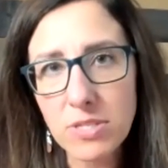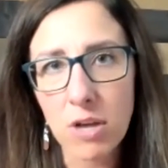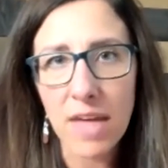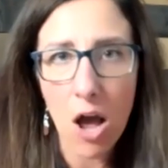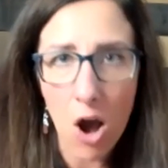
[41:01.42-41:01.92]

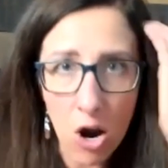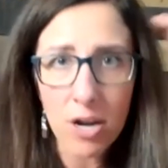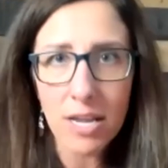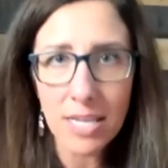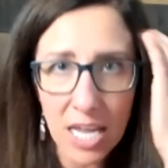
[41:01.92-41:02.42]
still that
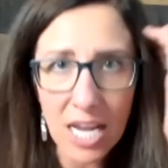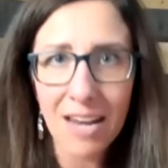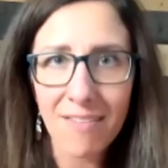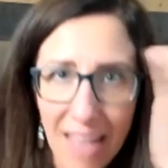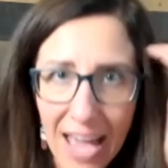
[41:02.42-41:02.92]
aren't
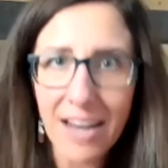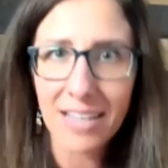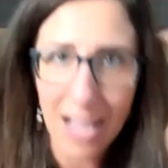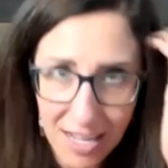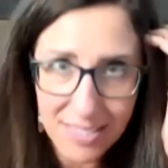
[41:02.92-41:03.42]
getting that
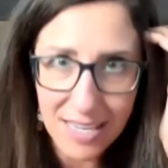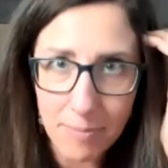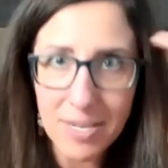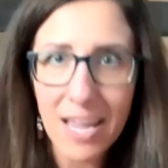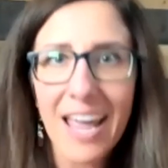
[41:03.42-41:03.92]

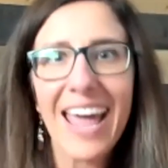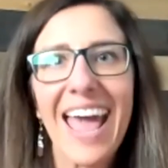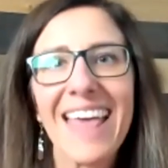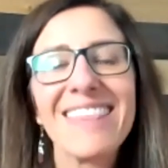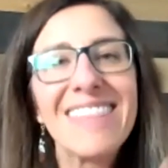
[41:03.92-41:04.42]
concept.
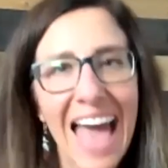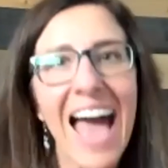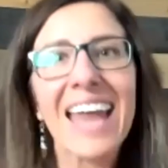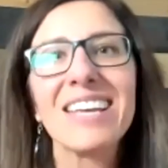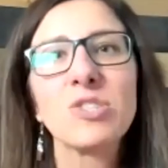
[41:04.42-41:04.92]
And
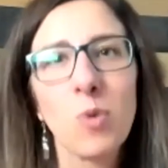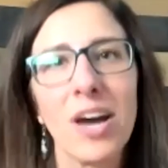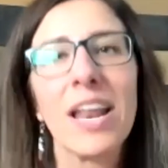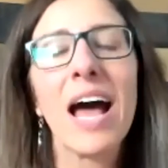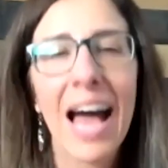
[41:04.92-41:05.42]
that is
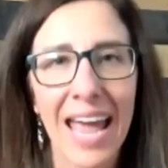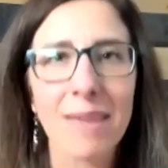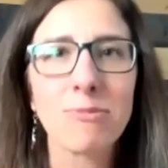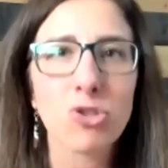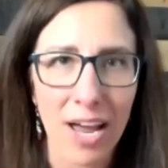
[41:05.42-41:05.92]
what I
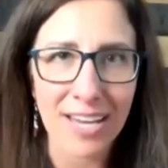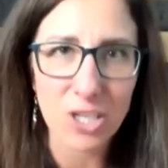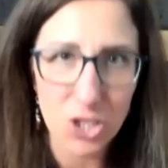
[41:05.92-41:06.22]
am trying to